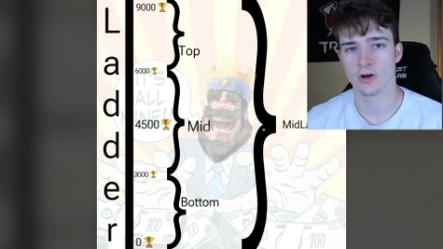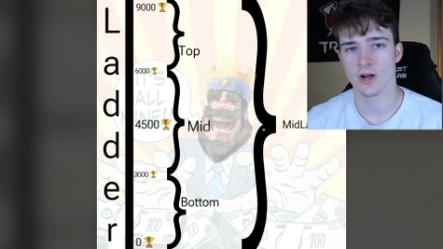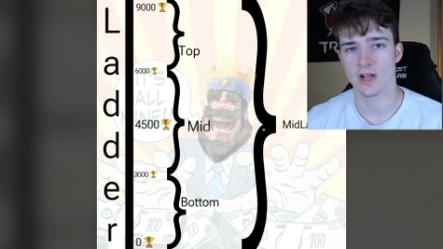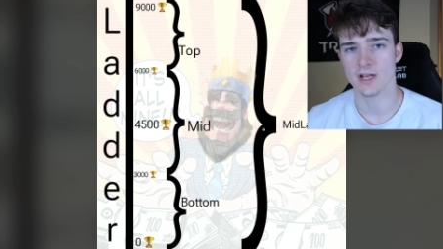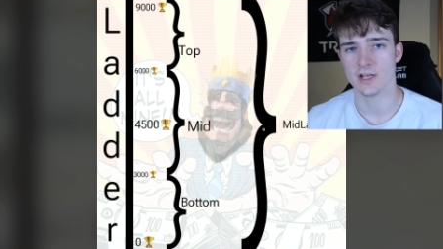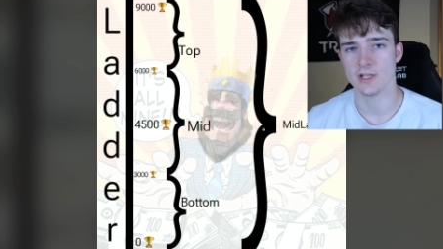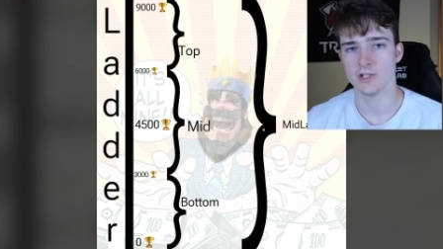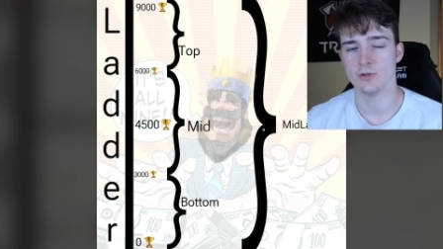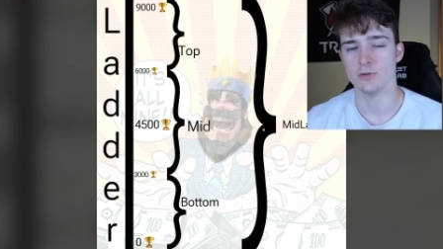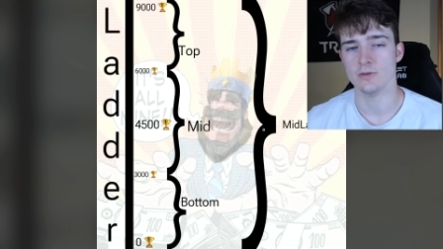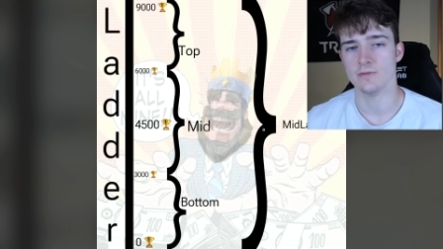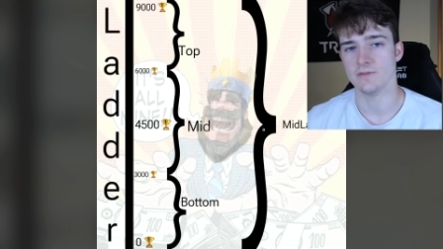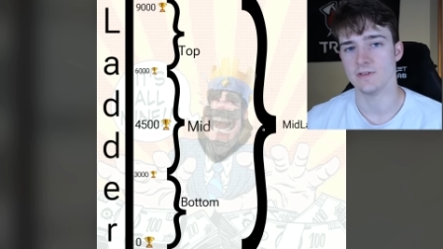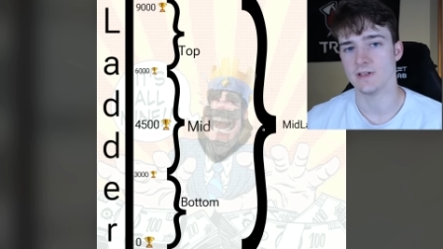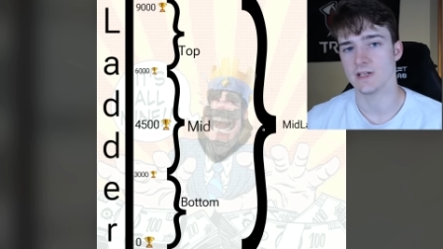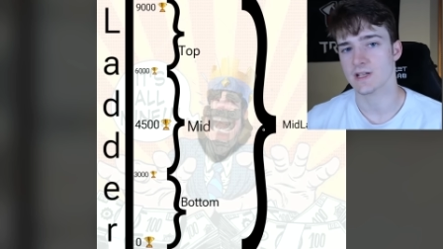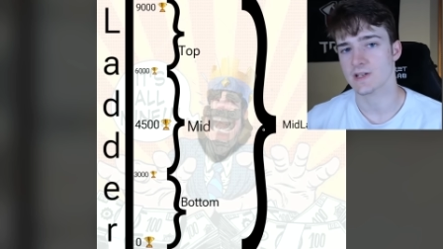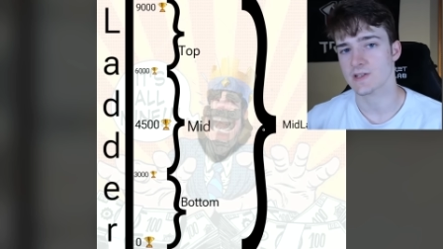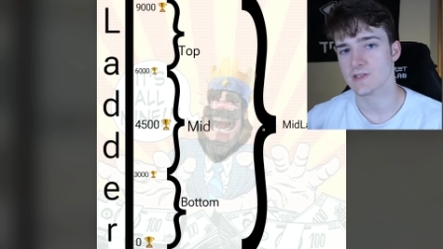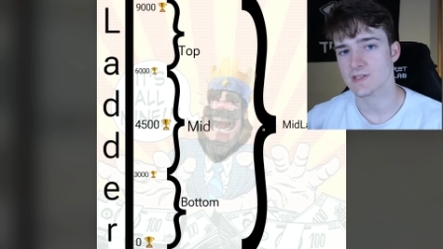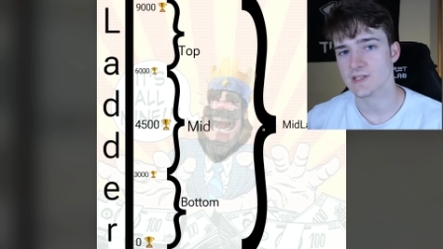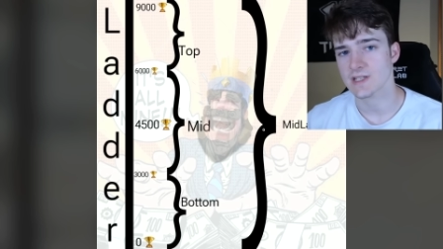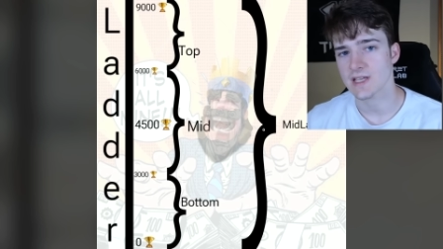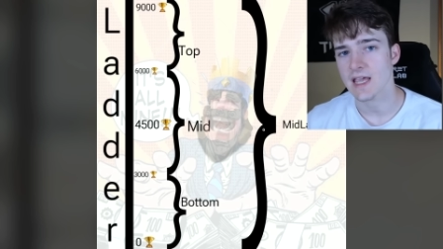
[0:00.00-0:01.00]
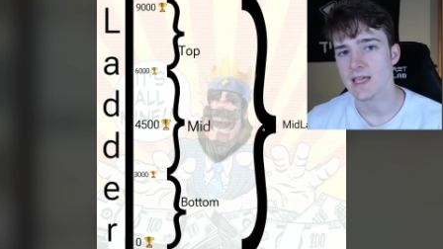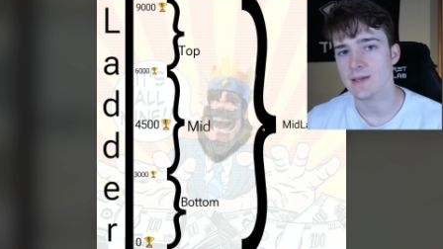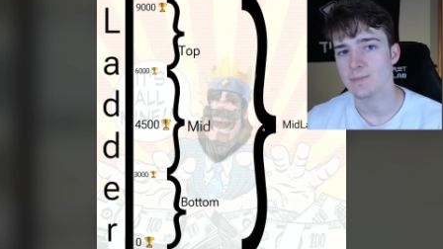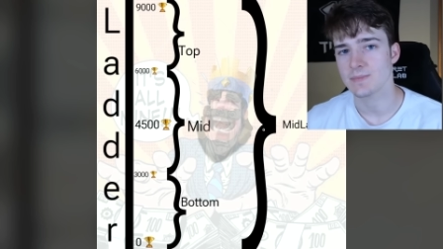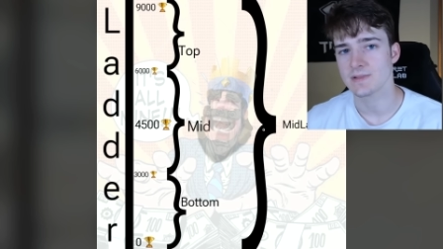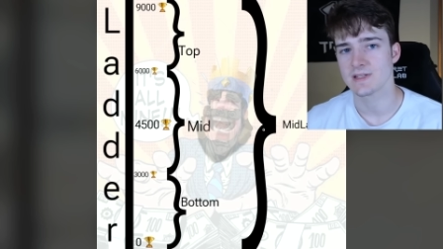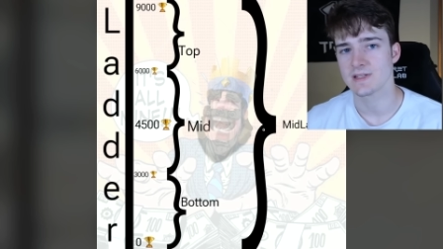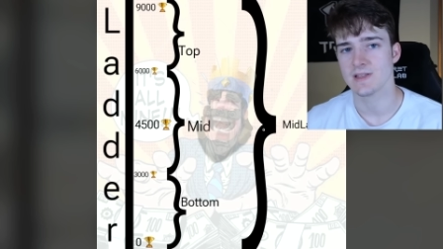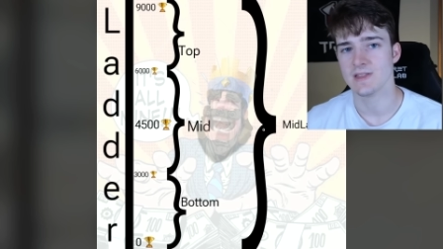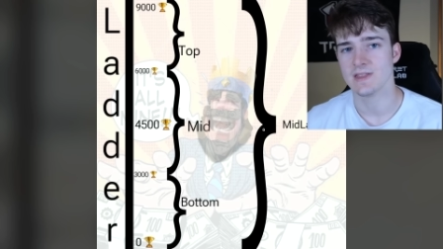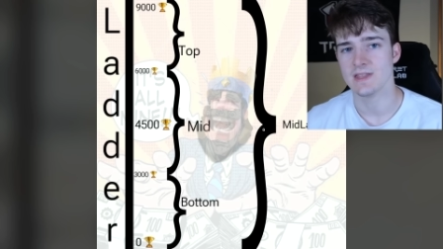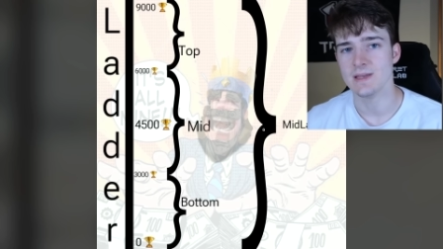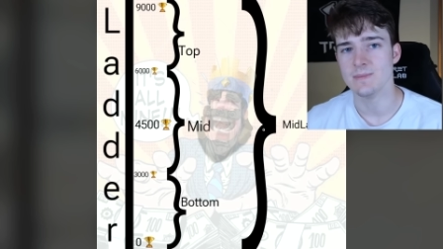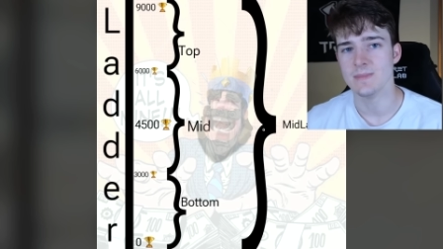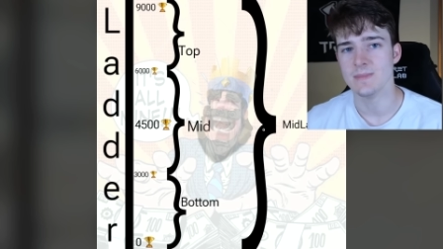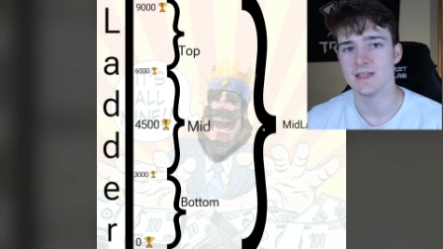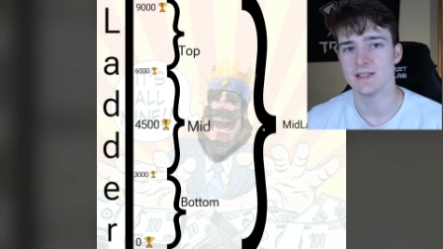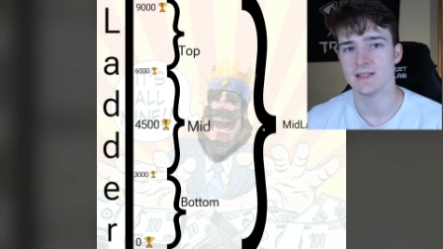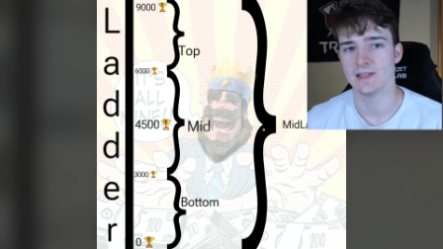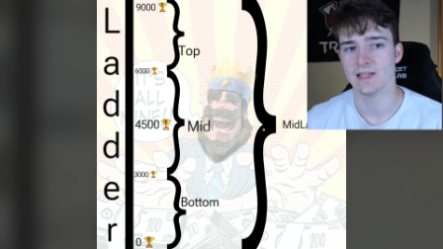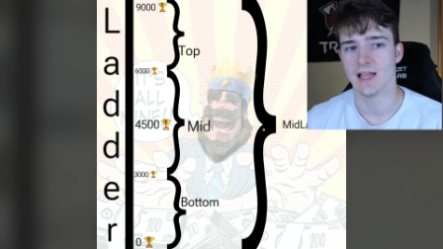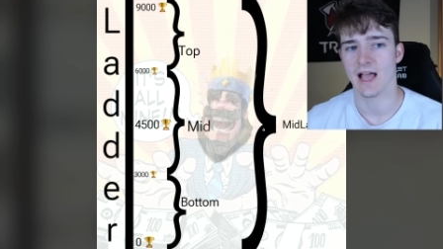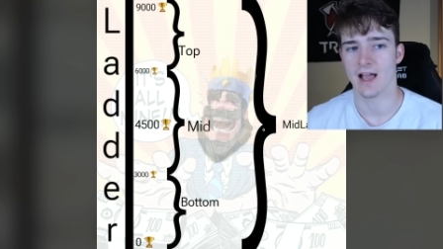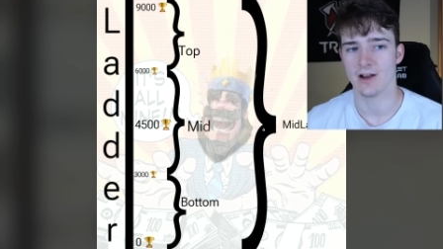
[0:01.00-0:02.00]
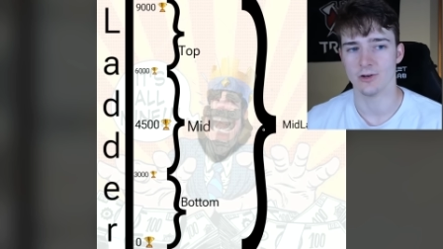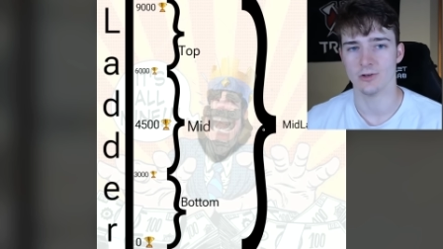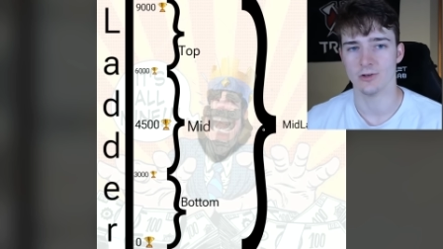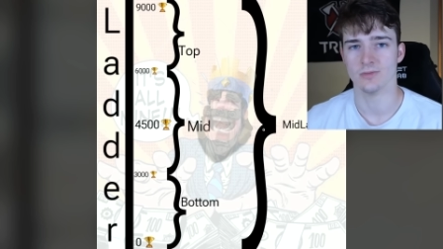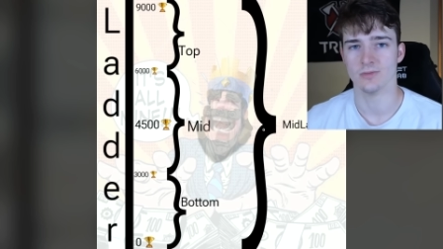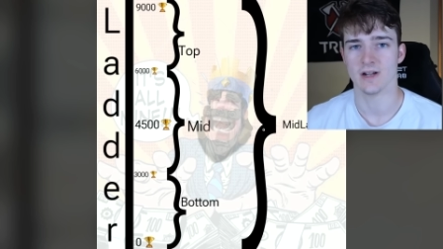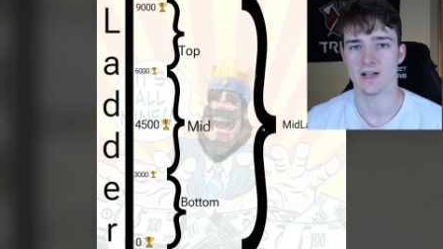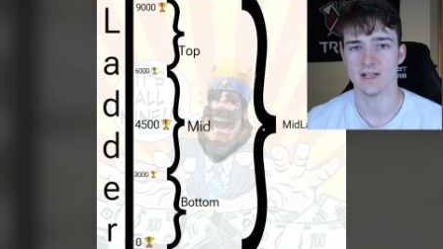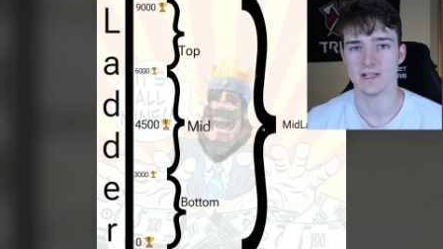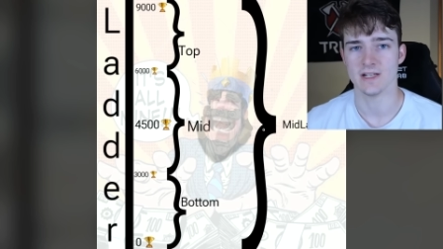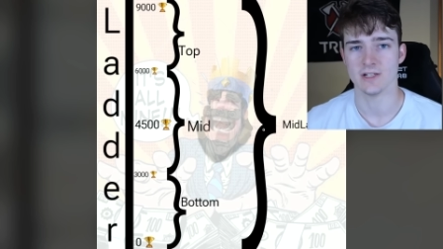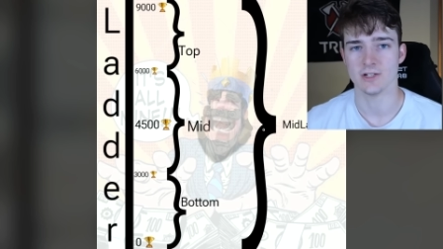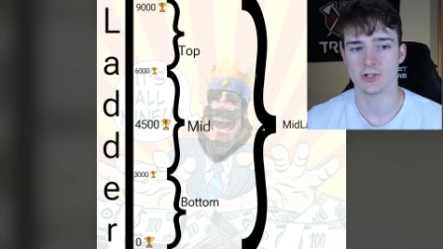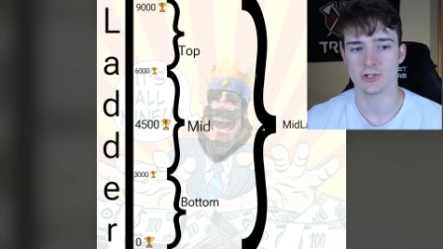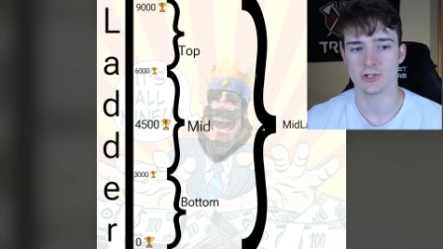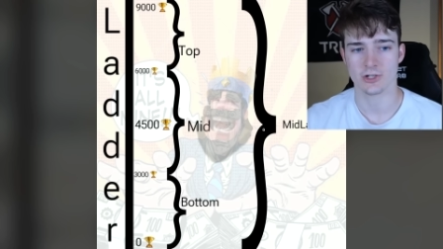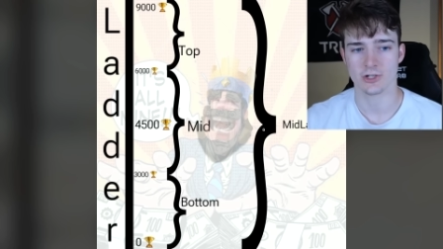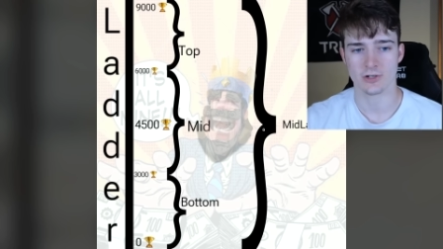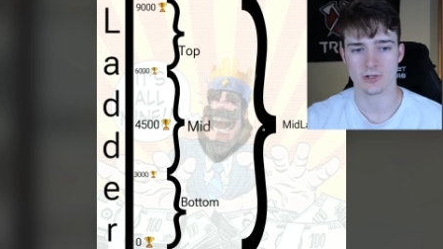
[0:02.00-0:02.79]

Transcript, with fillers: and you've escaped the mid ladder range.